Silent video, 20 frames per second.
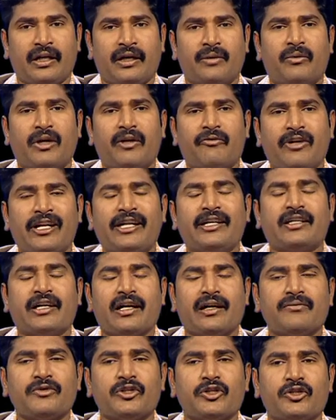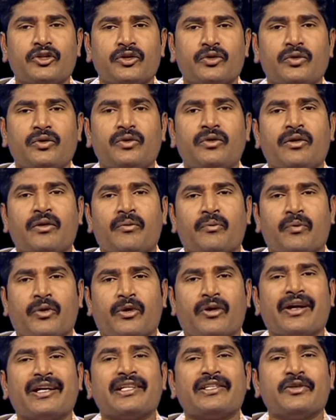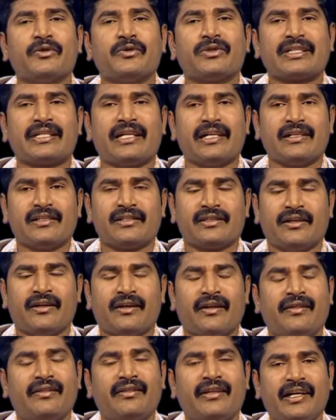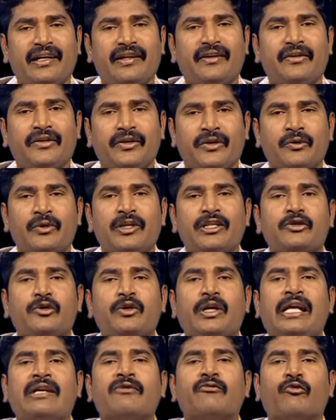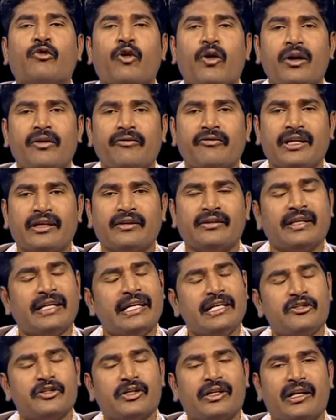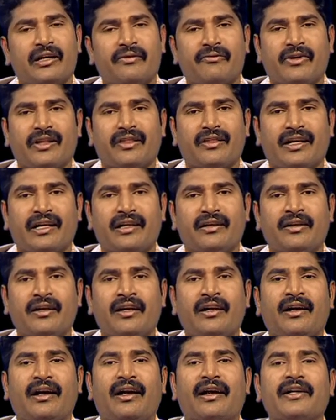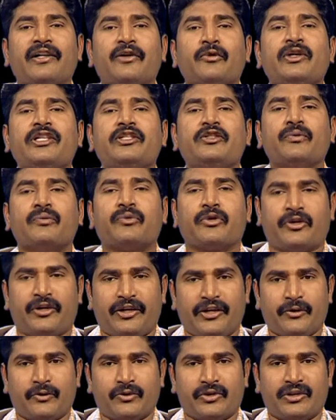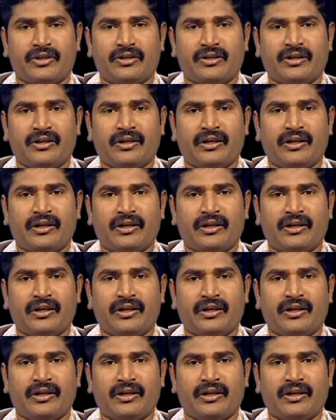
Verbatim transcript: But when it comes to productive skills, there you need to involve in each and everything and you need to produce.